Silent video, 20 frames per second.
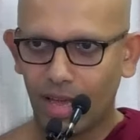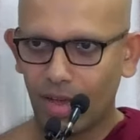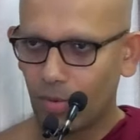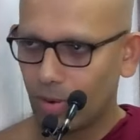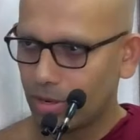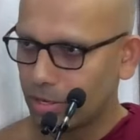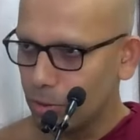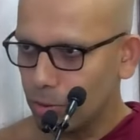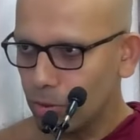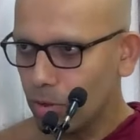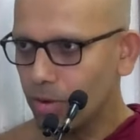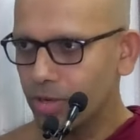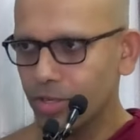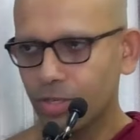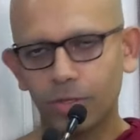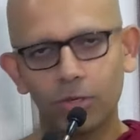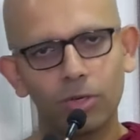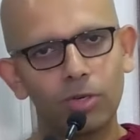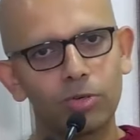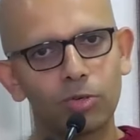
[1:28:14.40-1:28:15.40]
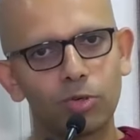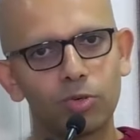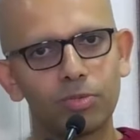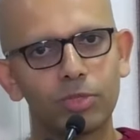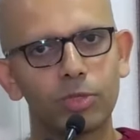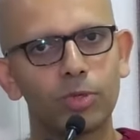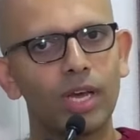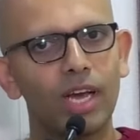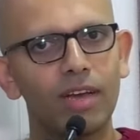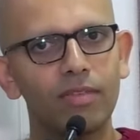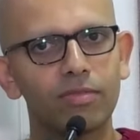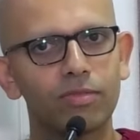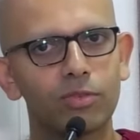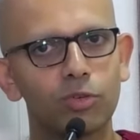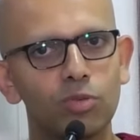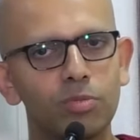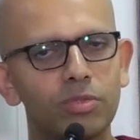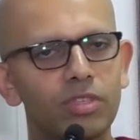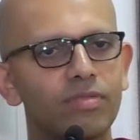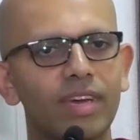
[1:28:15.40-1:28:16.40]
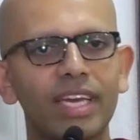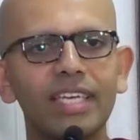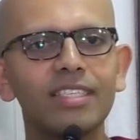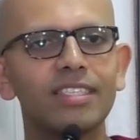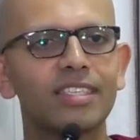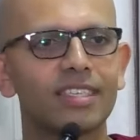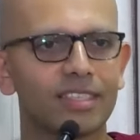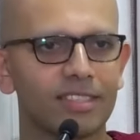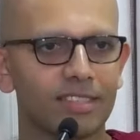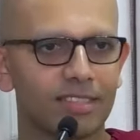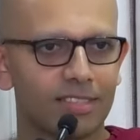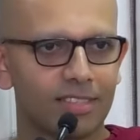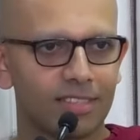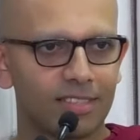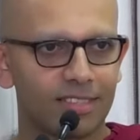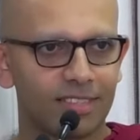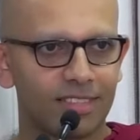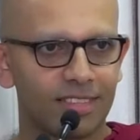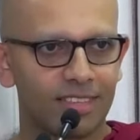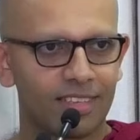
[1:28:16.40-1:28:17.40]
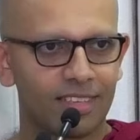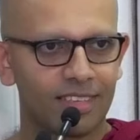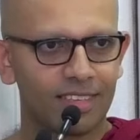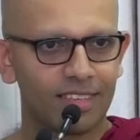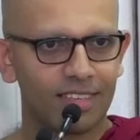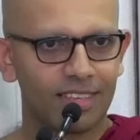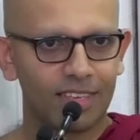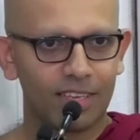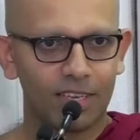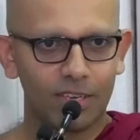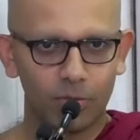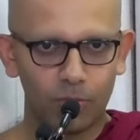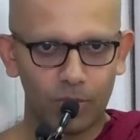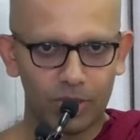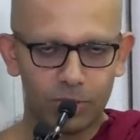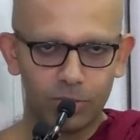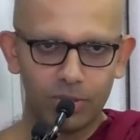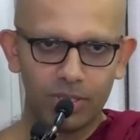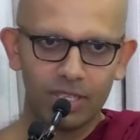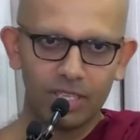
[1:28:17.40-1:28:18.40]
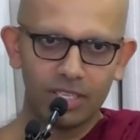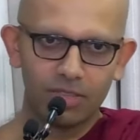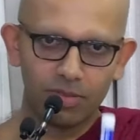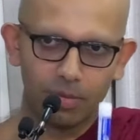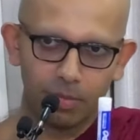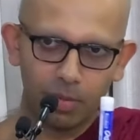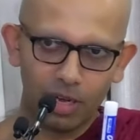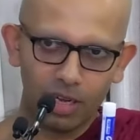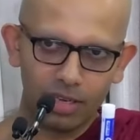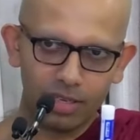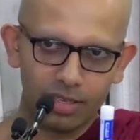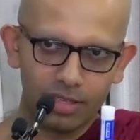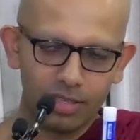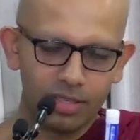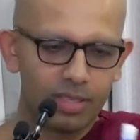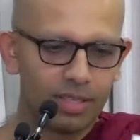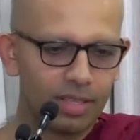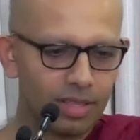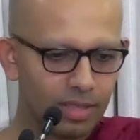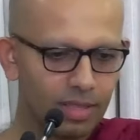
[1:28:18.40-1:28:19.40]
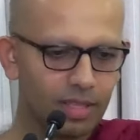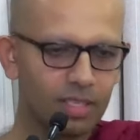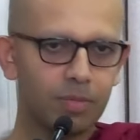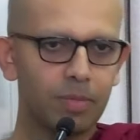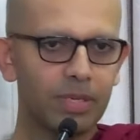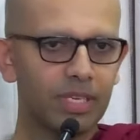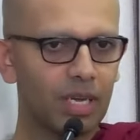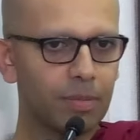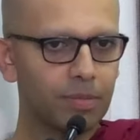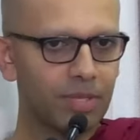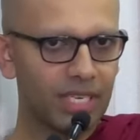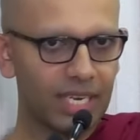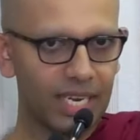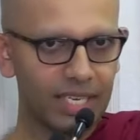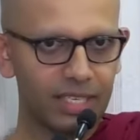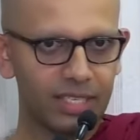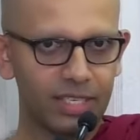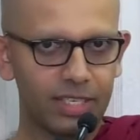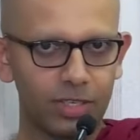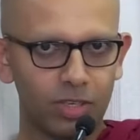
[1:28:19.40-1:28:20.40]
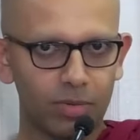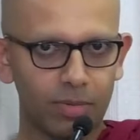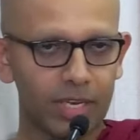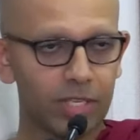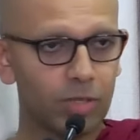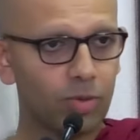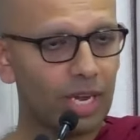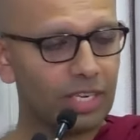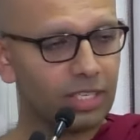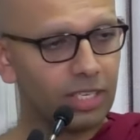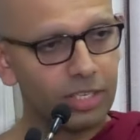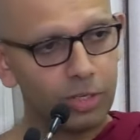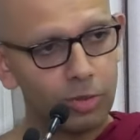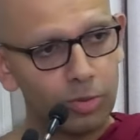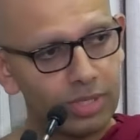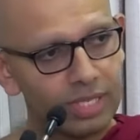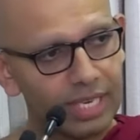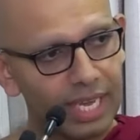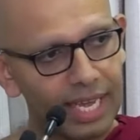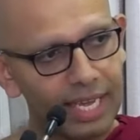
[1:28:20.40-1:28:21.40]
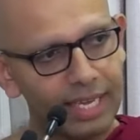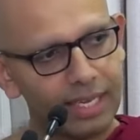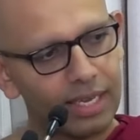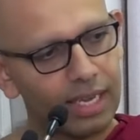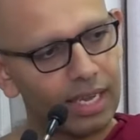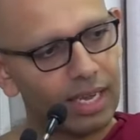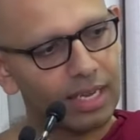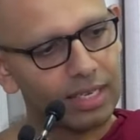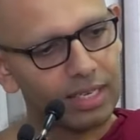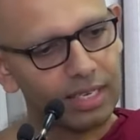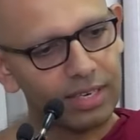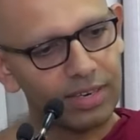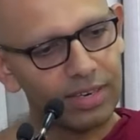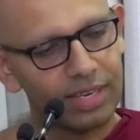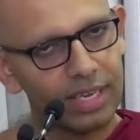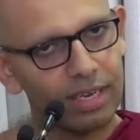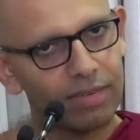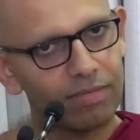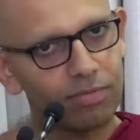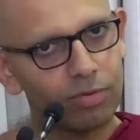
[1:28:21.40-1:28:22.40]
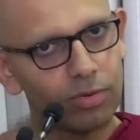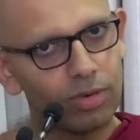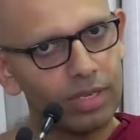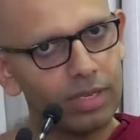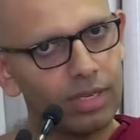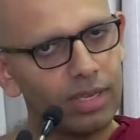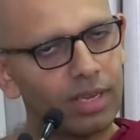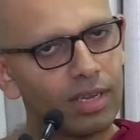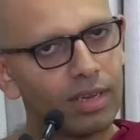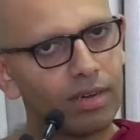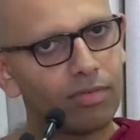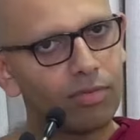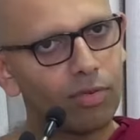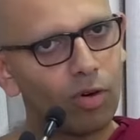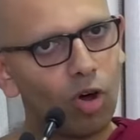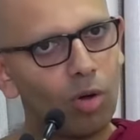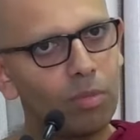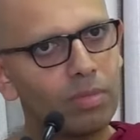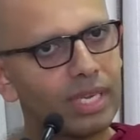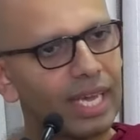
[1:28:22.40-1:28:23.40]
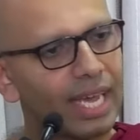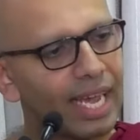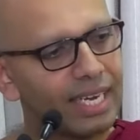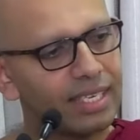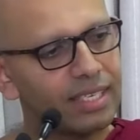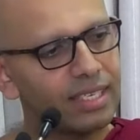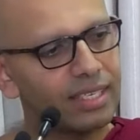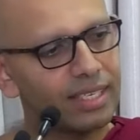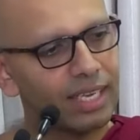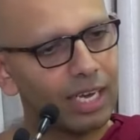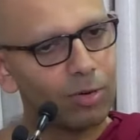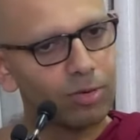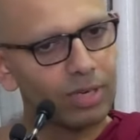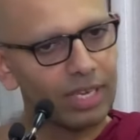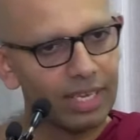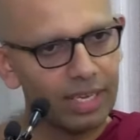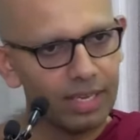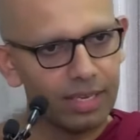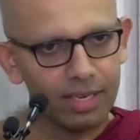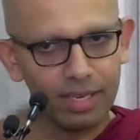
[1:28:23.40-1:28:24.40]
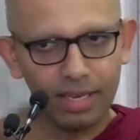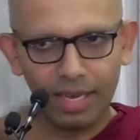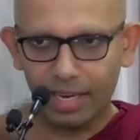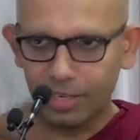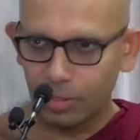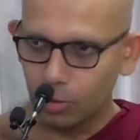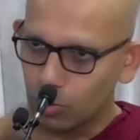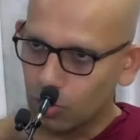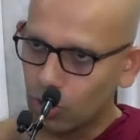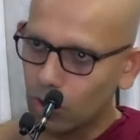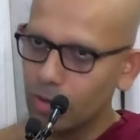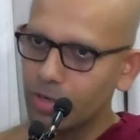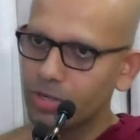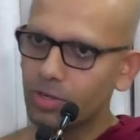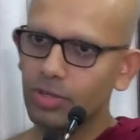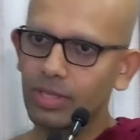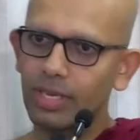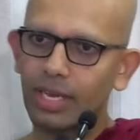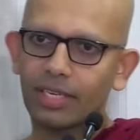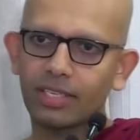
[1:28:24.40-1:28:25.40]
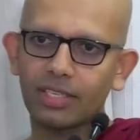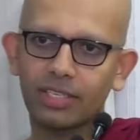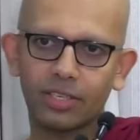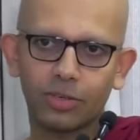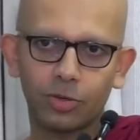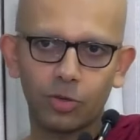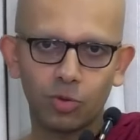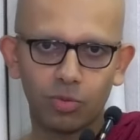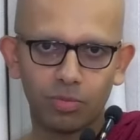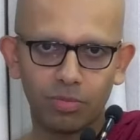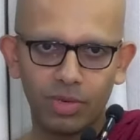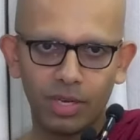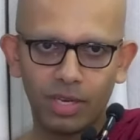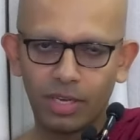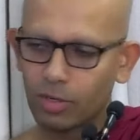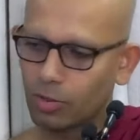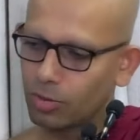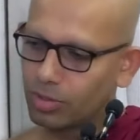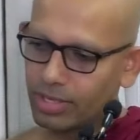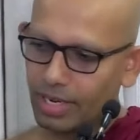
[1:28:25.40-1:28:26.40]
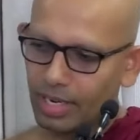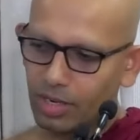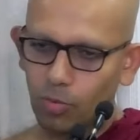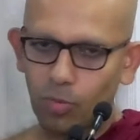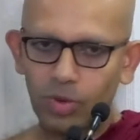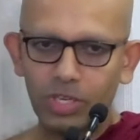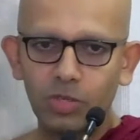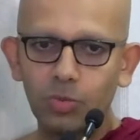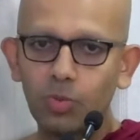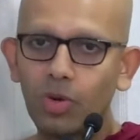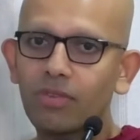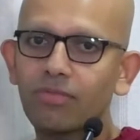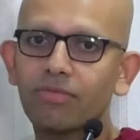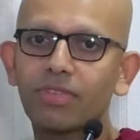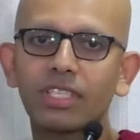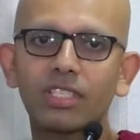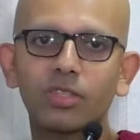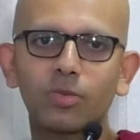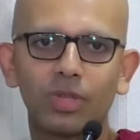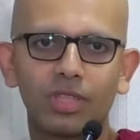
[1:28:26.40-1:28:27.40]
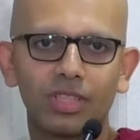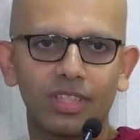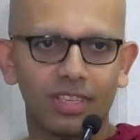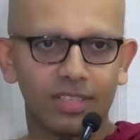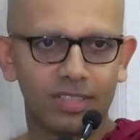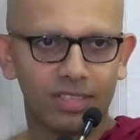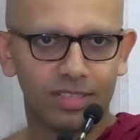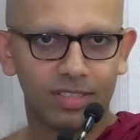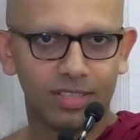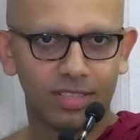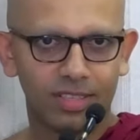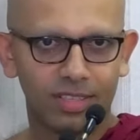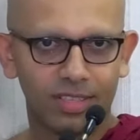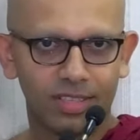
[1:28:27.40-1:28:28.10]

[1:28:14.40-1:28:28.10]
when you go into your rooms, you have rooms of entities. When you see this vipaka, this becomes an entity in your mind. So actually, you take a, cre- a fully formed entity out here and you go into the entity room to check which one fits with this.